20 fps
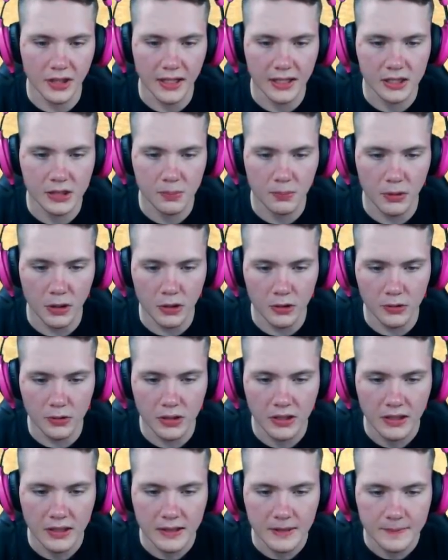
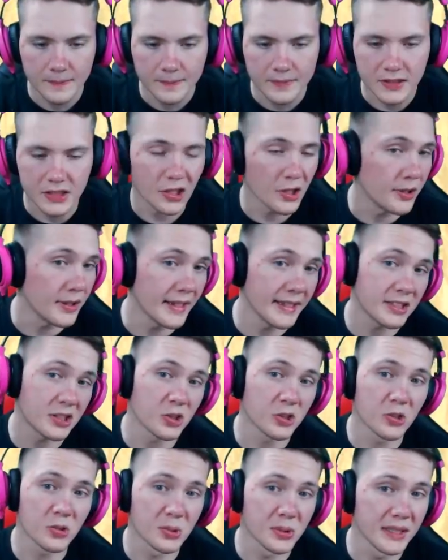explode. So that's
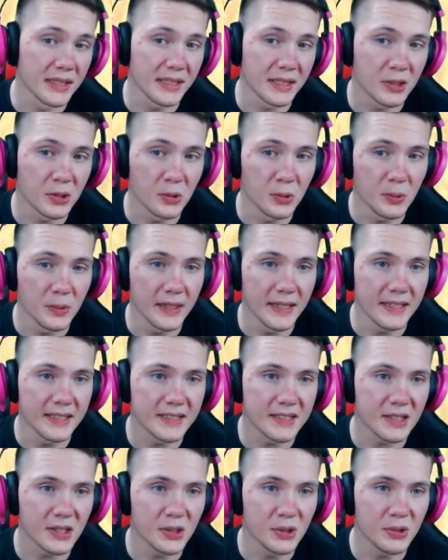just a really cool way
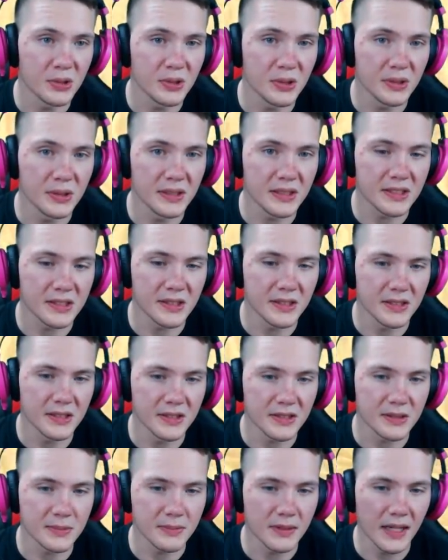to deal
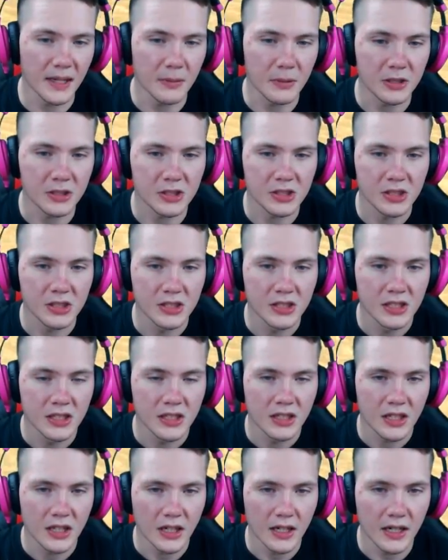some damage.
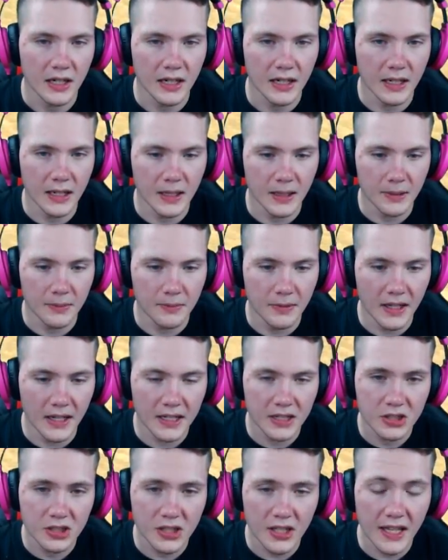
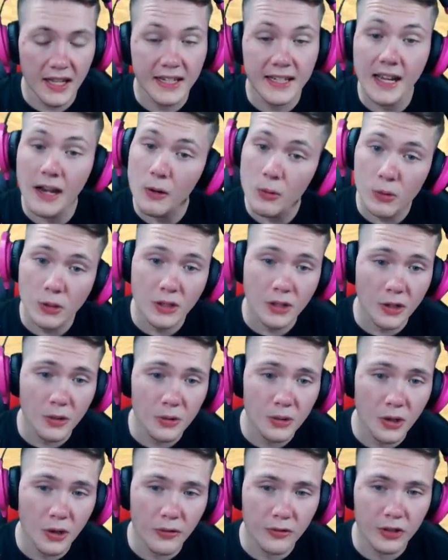Actually, and now we're
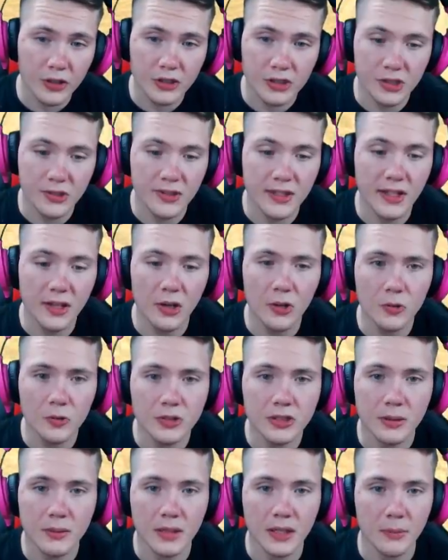going over to the
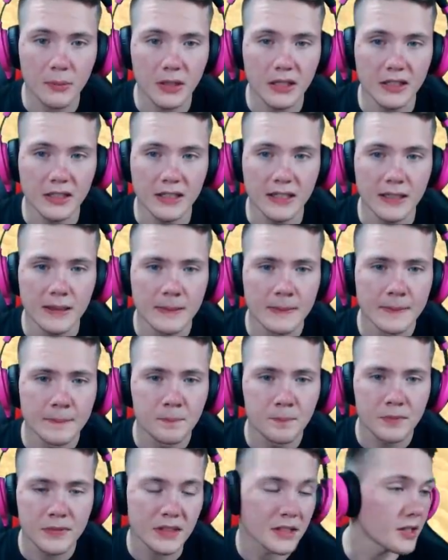ultimate ability.
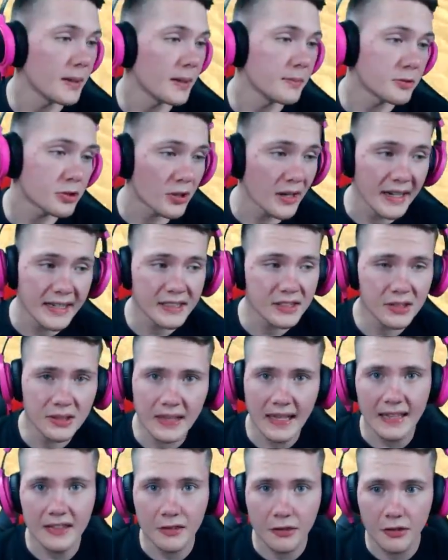So I'm trying to
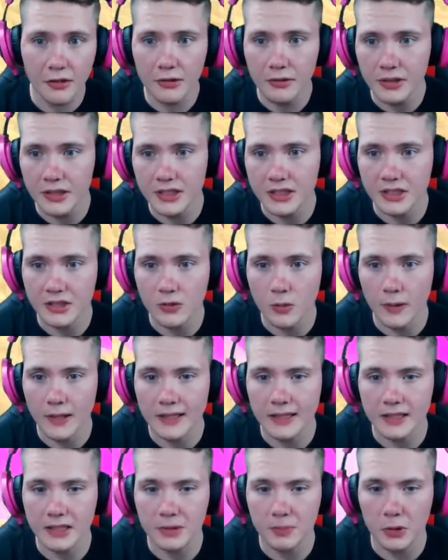get through these as
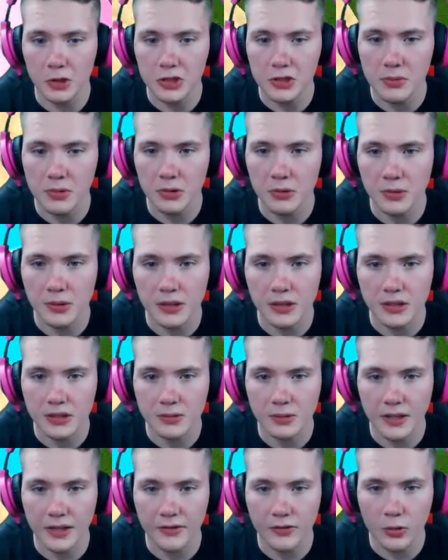quickly as possible because
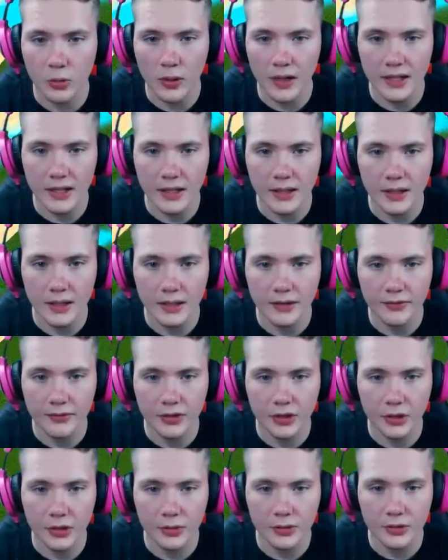we have quite a few